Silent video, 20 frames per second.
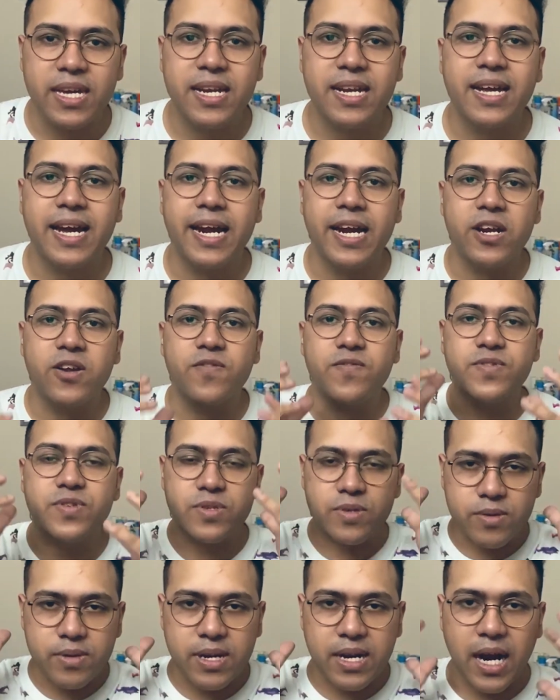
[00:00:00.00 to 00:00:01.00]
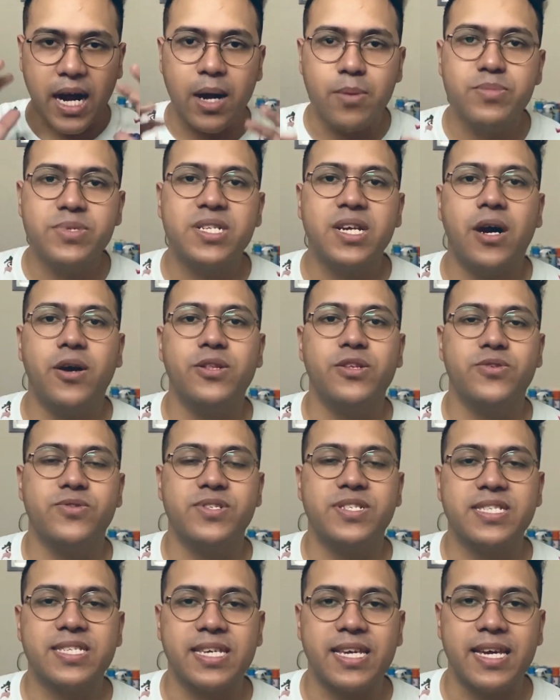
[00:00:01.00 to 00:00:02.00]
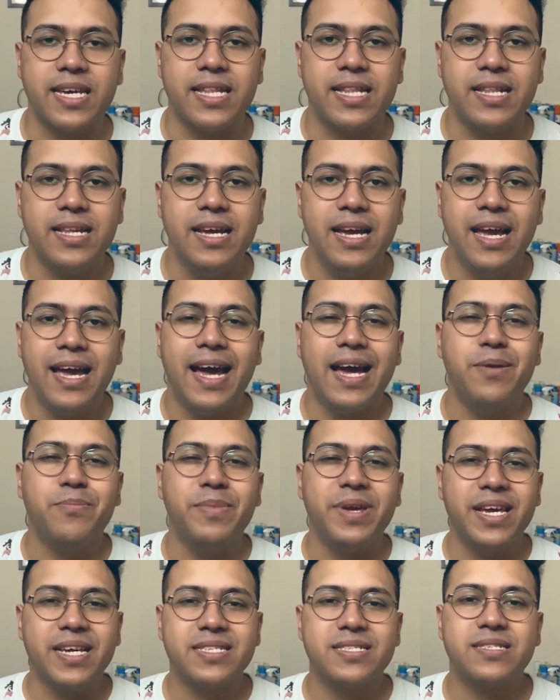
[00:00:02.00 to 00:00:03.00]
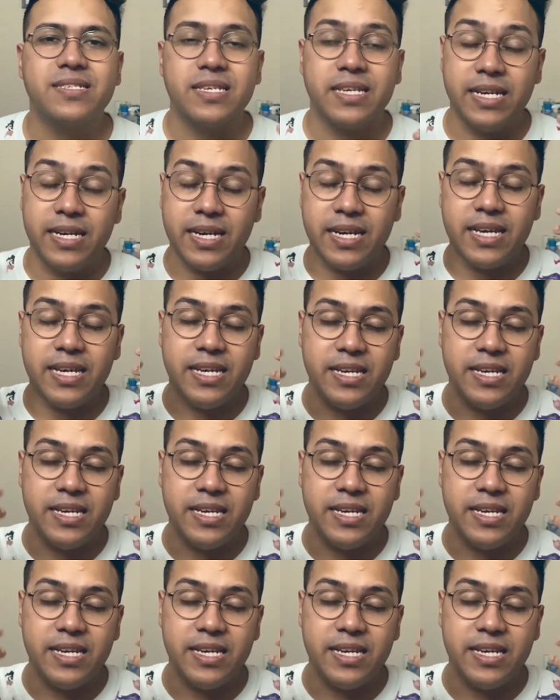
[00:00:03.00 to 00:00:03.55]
It kind of calms down your skin and makes it